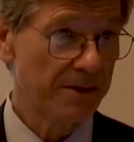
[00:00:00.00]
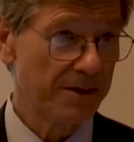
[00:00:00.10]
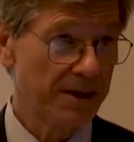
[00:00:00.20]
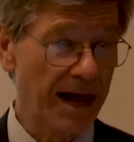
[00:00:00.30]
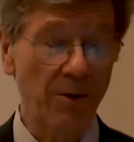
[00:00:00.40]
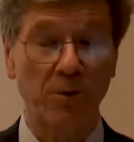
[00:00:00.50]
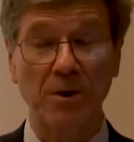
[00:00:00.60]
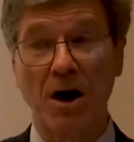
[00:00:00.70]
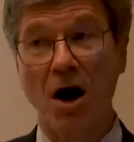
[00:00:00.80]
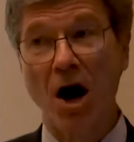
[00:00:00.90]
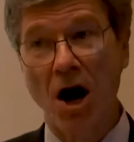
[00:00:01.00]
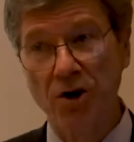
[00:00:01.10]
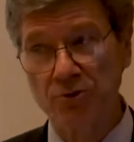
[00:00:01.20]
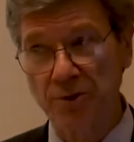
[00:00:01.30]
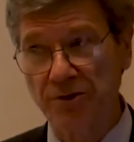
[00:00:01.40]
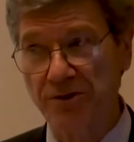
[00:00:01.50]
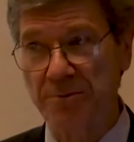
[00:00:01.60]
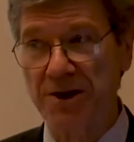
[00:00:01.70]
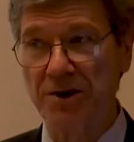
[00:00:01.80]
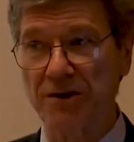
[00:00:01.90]
Now, hundreds of
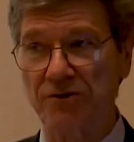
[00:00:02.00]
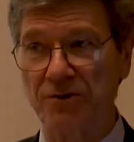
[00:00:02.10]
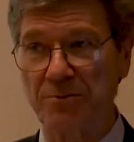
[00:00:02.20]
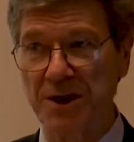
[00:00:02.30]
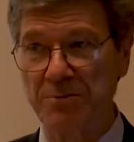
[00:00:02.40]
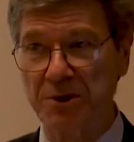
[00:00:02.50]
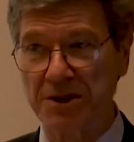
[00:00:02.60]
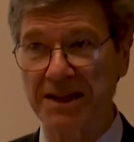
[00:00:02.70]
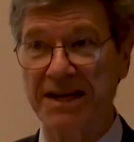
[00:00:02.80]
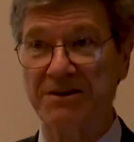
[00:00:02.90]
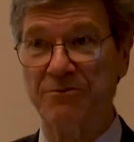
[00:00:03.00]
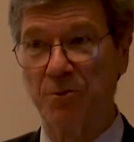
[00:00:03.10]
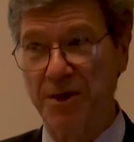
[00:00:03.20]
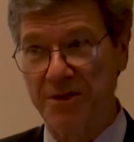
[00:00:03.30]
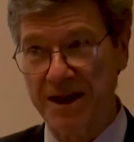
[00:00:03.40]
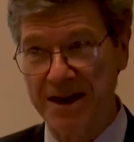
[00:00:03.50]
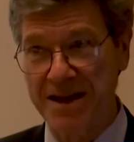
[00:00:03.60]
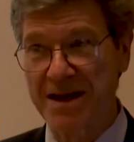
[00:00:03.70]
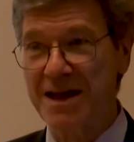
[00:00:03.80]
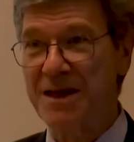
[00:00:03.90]
millions of people live
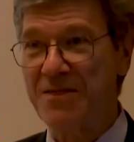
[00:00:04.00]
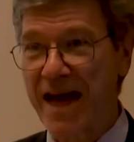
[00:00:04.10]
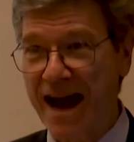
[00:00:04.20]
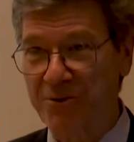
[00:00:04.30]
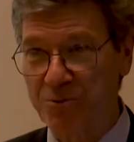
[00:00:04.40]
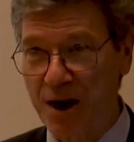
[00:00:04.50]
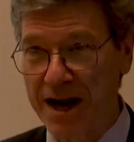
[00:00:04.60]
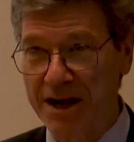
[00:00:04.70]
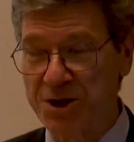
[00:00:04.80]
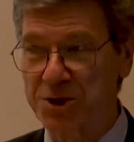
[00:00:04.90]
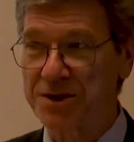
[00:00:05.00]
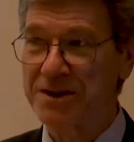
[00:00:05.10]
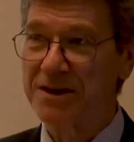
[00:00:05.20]
within that range.